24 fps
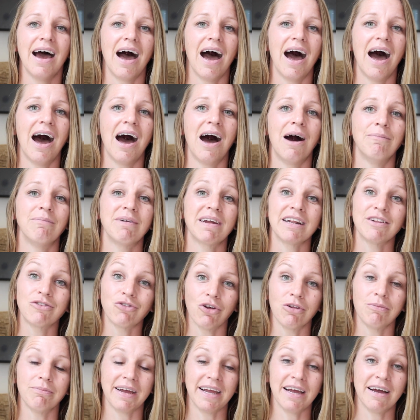Um, but I
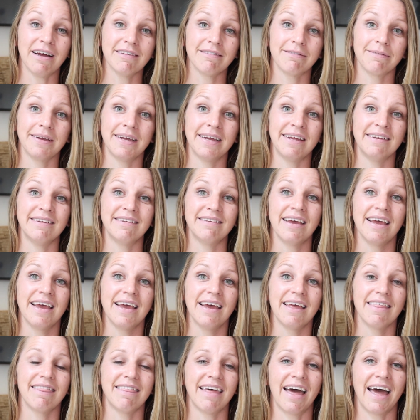told my husband
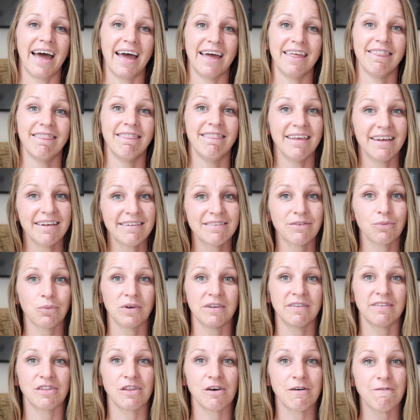that this
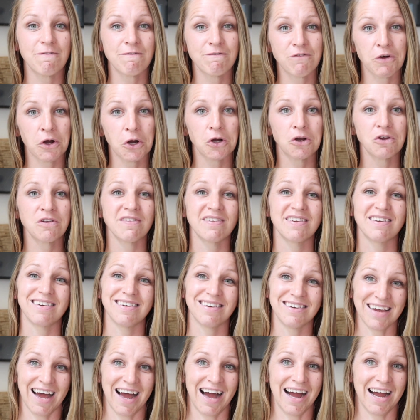was the
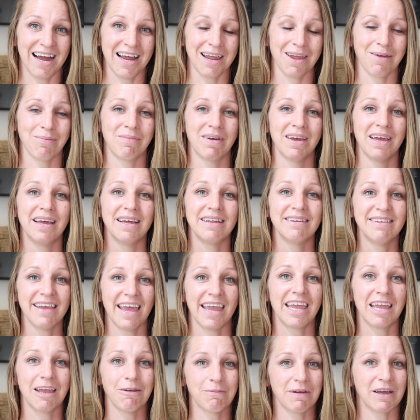first time
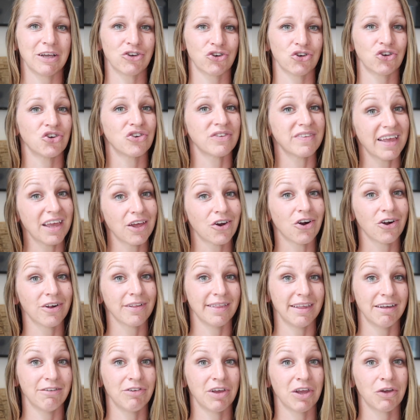taking pictures in our
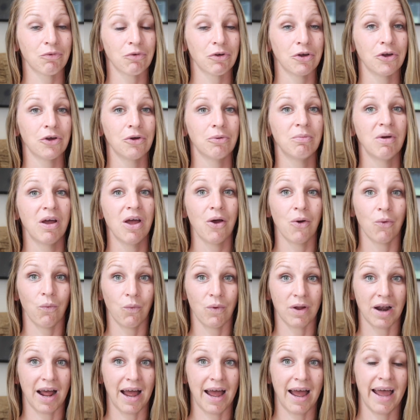living room
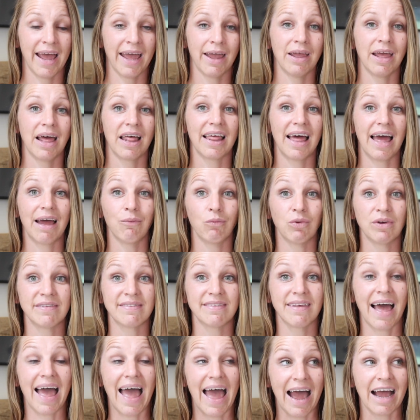when I
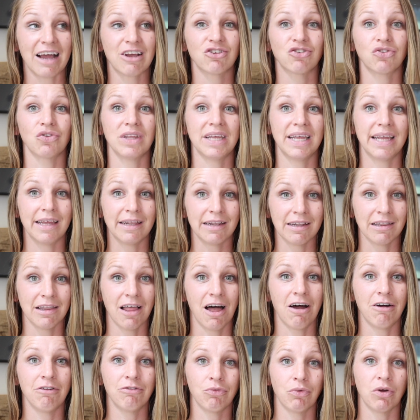was actually in
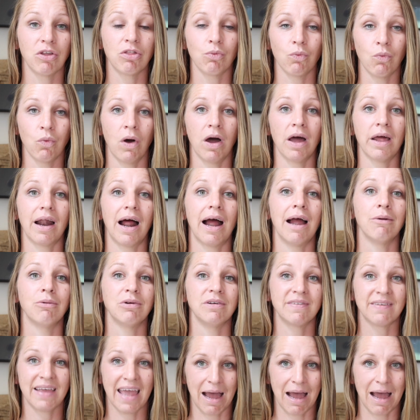love with what I was